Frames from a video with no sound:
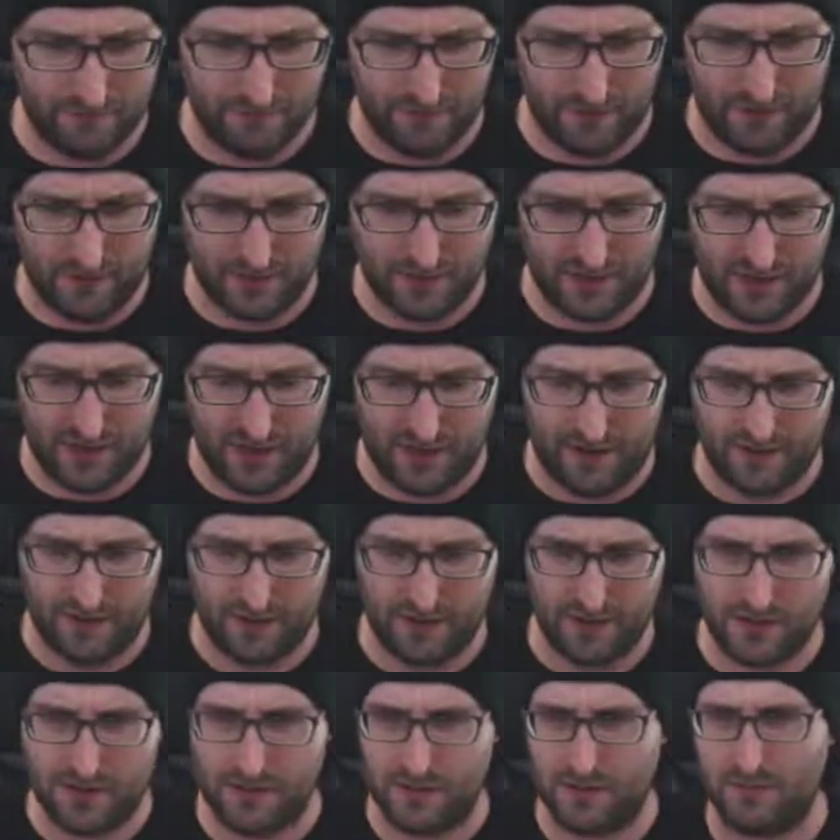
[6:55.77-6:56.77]
in
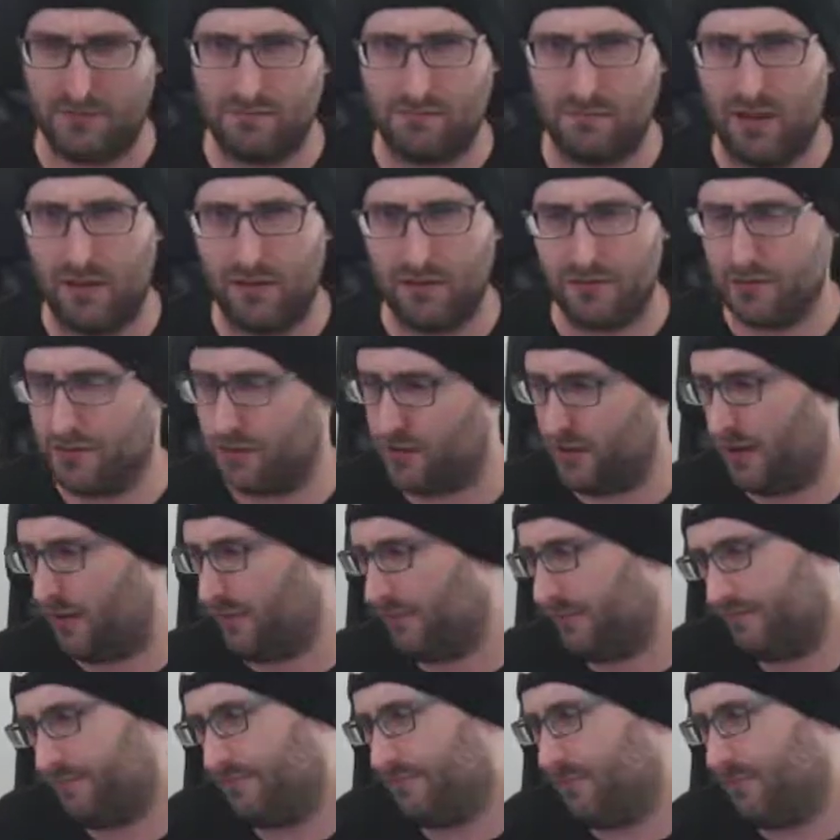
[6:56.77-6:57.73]
savings and other stuff.